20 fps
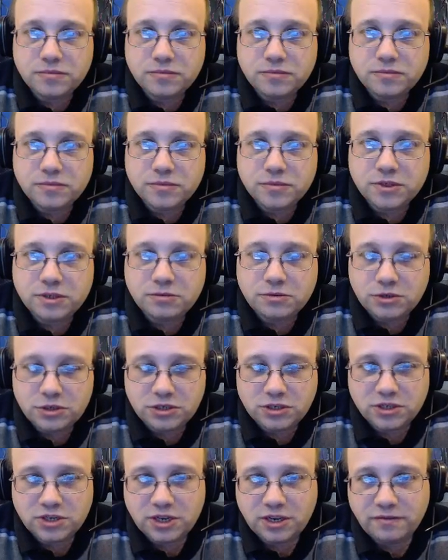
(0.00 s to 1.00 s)
So I'm
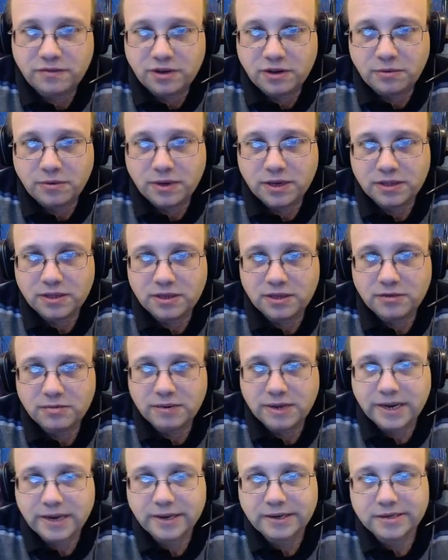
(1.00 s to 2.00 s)
just saving away these
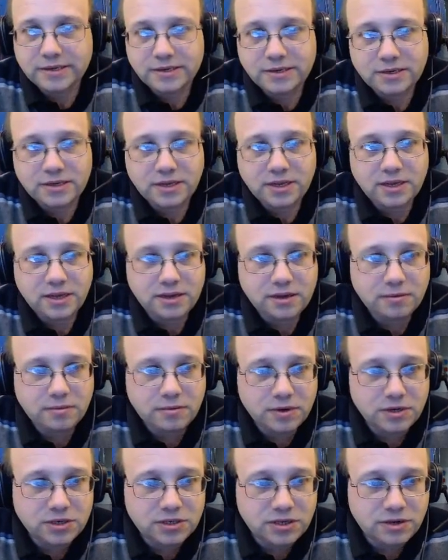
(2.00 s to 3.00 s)
wagons into here.
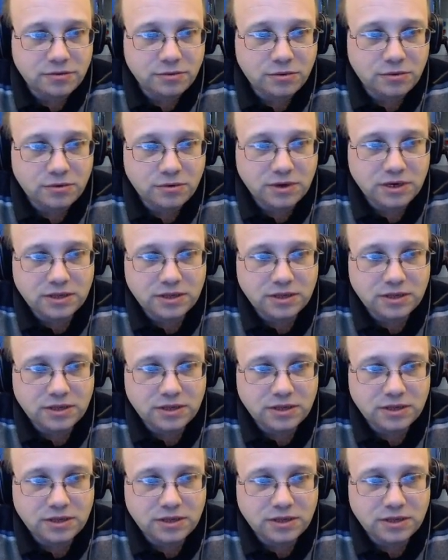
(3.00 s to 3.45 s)
Once they're all in the